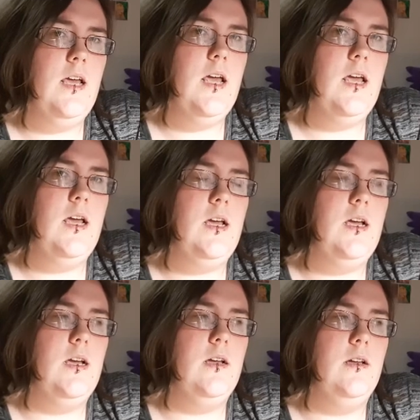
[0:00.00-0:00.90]

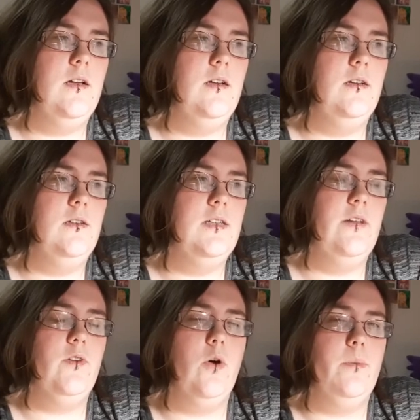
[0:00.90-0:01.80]
a set
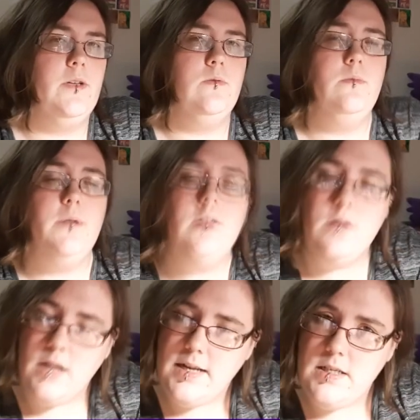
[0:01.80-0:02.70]
of Copics would be a
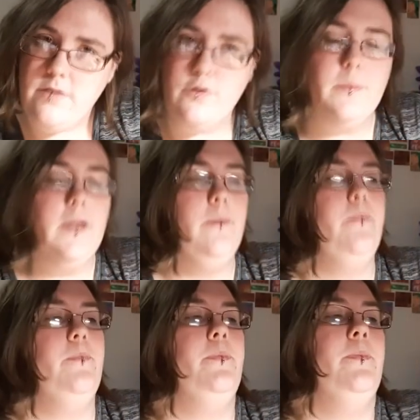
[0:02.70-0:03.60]
good idea for me.
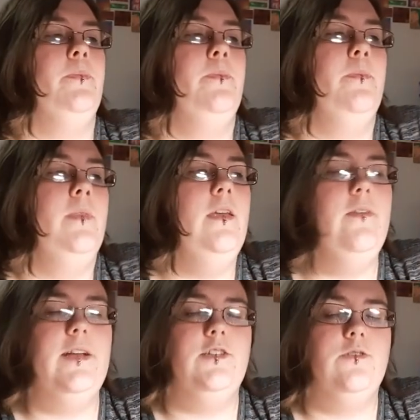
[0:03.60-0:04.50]

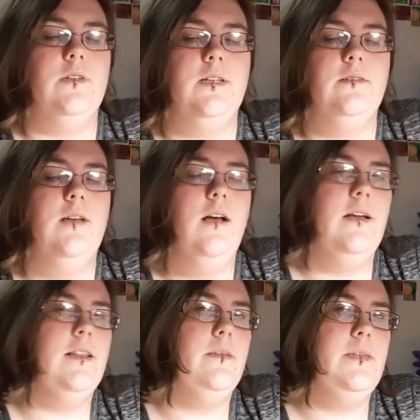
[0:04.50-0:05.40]
Eventually, I'll
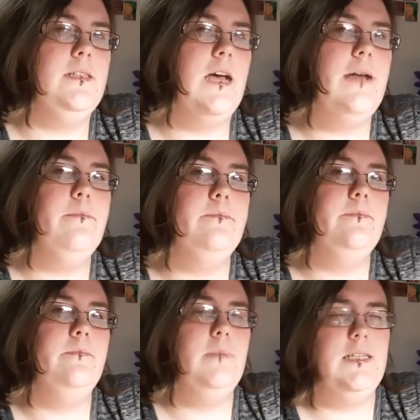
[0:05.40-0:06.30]
get them in time.
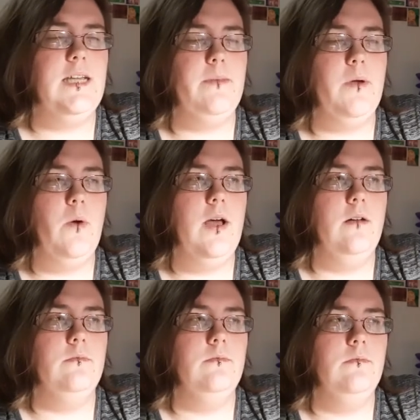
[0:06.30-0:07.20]
Might take me a while.
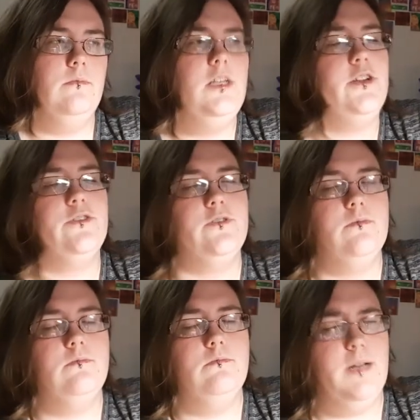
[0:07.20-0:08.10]
Years.
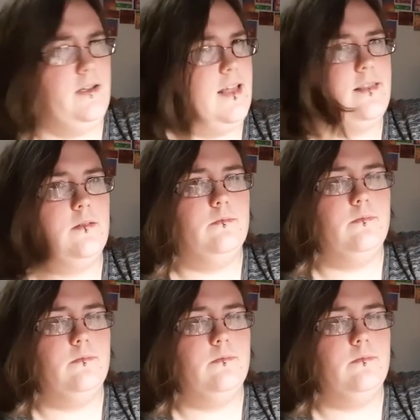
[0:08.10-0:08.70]
But I'll get them.